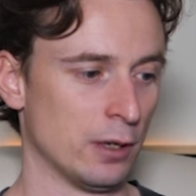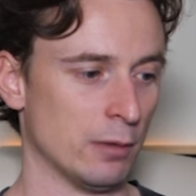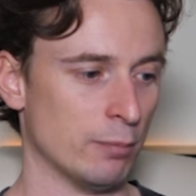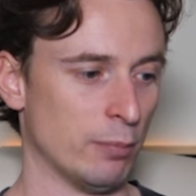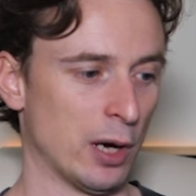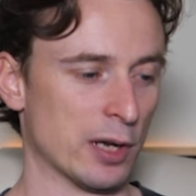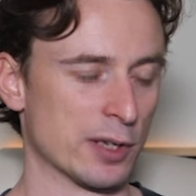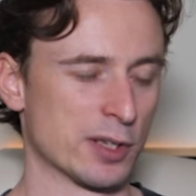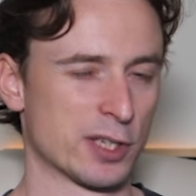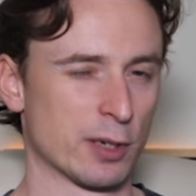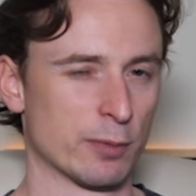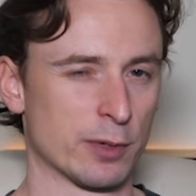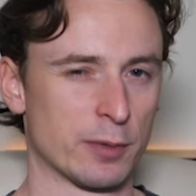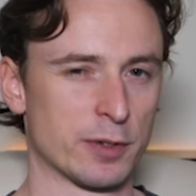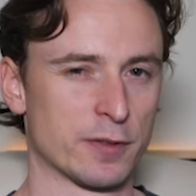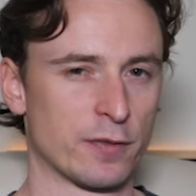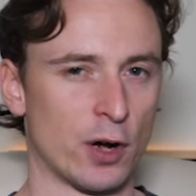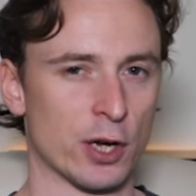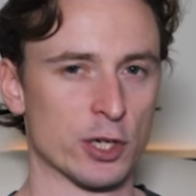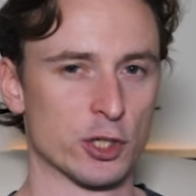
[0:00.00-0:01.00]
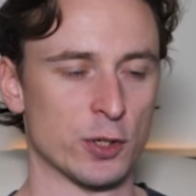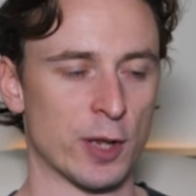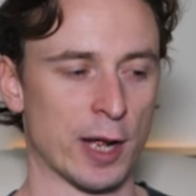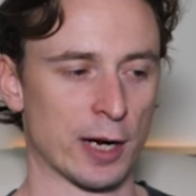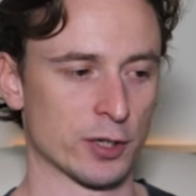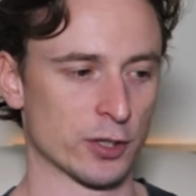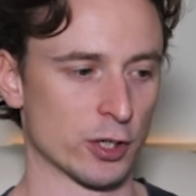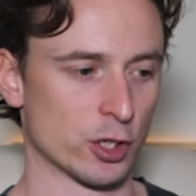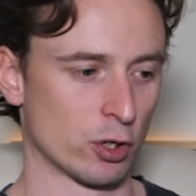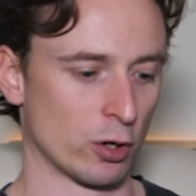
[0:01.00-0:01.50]
But sometimes fighters do that
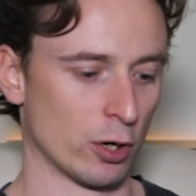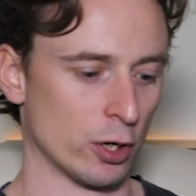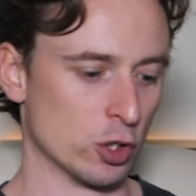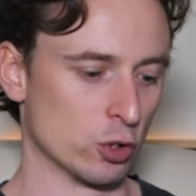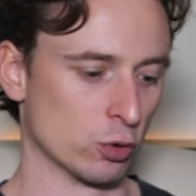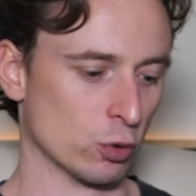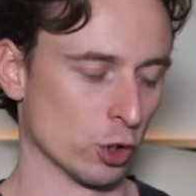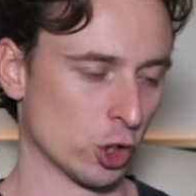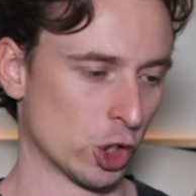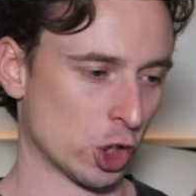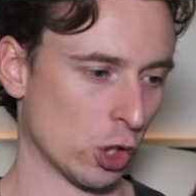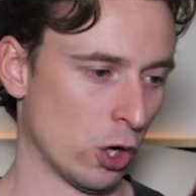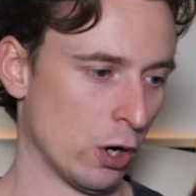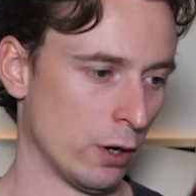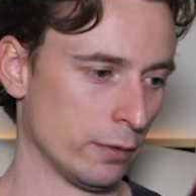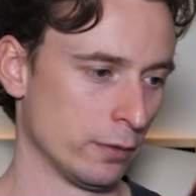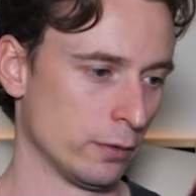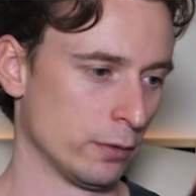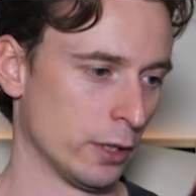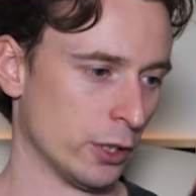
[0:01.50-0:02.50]
because they try and draw a shot.